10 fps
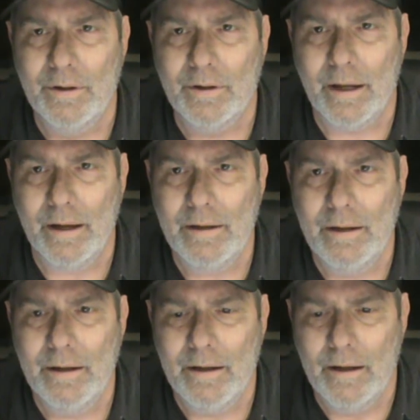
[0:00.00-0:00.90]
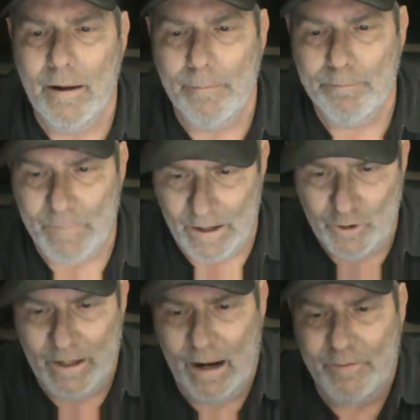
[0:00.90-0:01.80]
Okay? Then
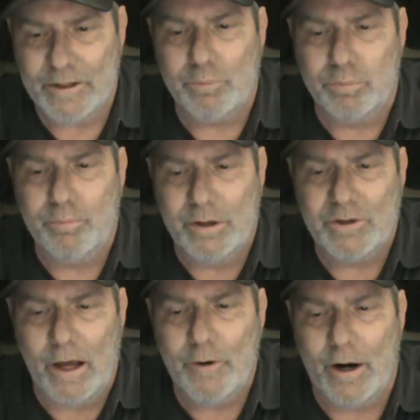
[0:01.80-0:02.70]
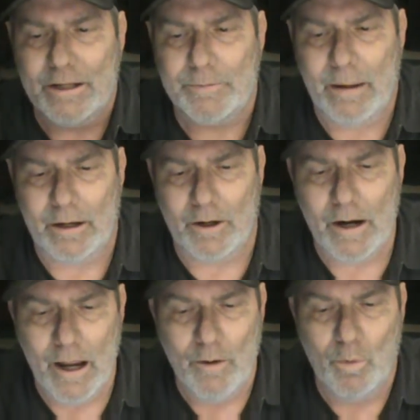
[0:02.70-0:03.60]
you have this other ice
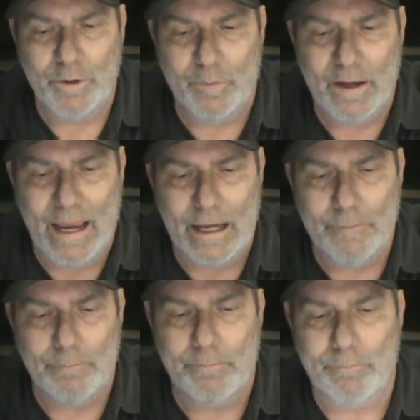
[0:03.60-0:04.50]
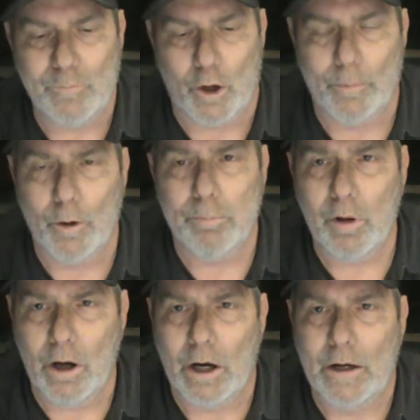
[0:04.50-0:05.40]
maker with the 8-terminal
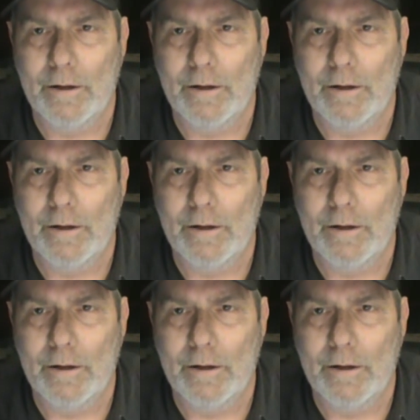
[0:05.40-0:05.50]
plug.